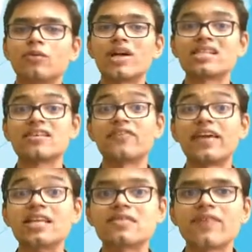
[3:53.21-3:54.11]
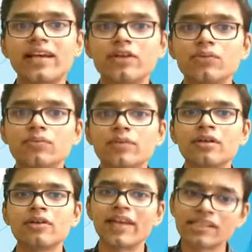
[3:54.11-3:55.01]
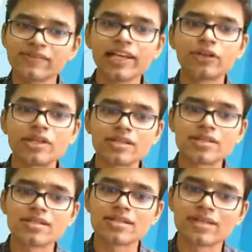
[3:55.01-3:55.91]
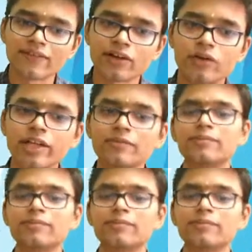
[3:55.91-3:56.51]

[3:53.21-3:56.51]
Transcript: What is the face value? Face value is 7 only.